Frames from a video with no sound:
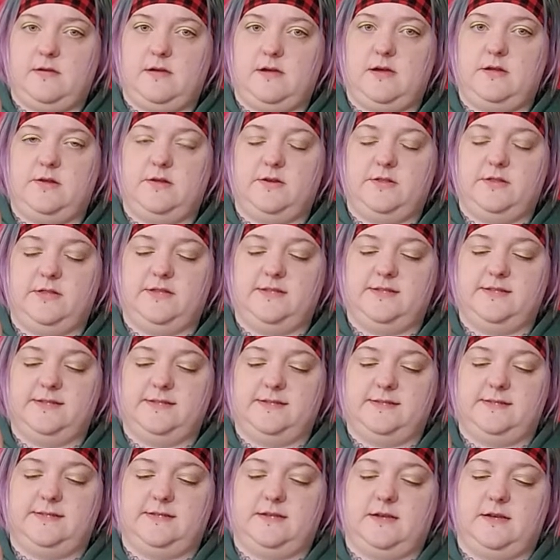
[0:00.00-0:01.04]
I know these
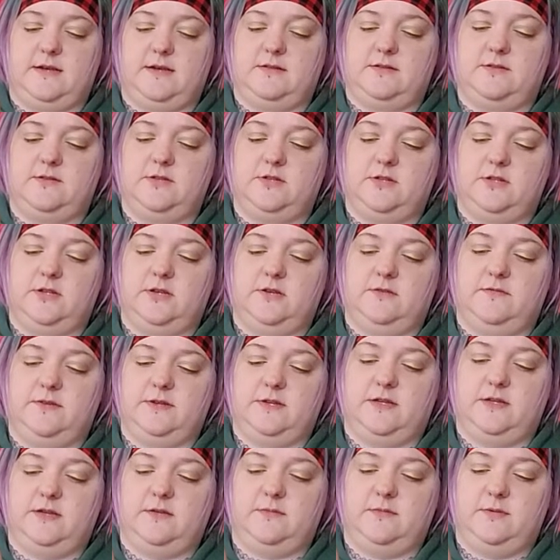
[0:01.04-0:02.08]
scissors are totally
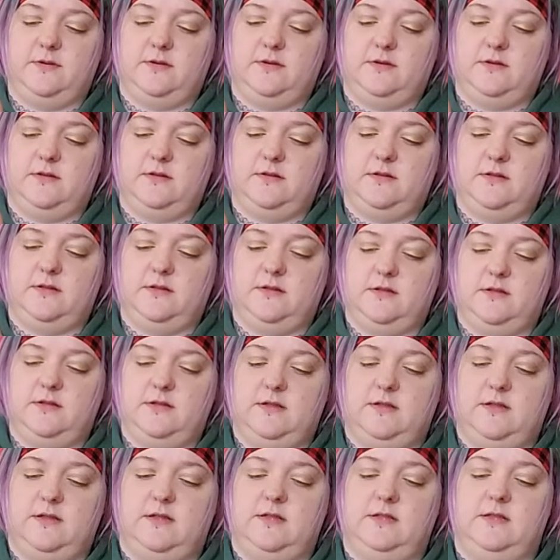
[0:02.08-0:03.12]
overkill, but
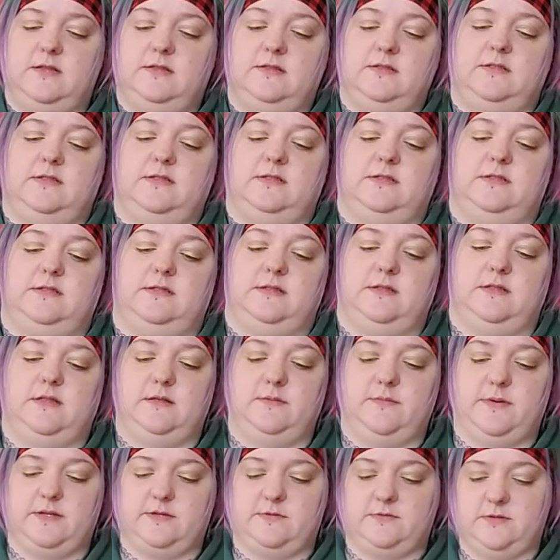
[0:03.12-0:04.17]
they're the
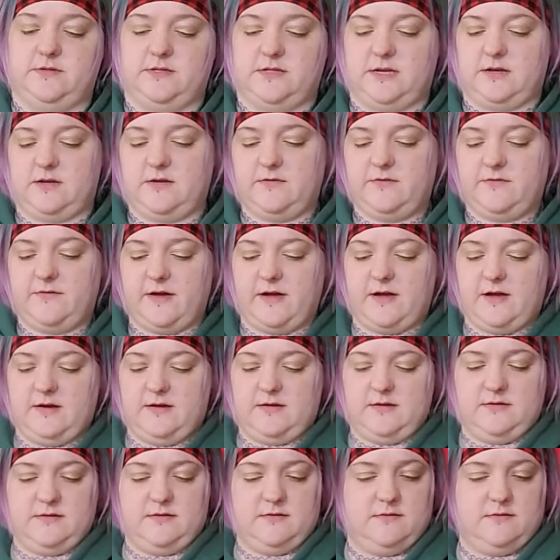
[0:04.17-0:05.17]
best ones I could find.